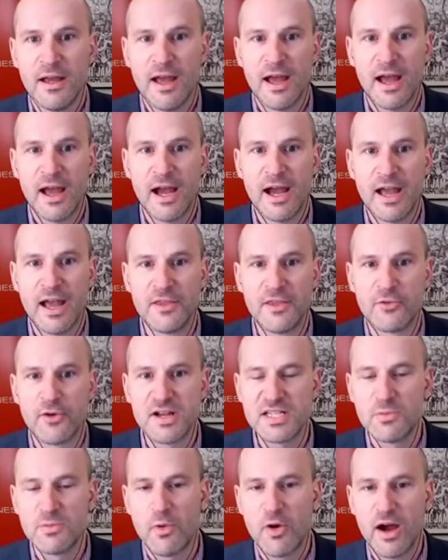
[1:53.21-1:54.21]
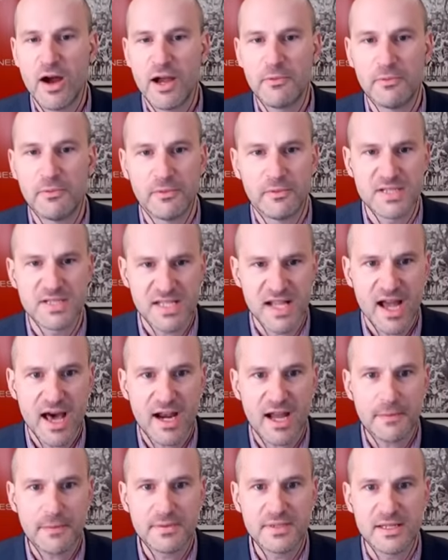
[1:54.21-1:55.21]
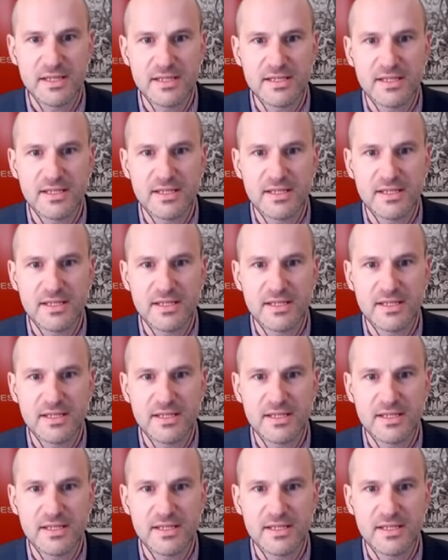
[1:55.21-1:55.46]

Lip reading: And the reason why startups is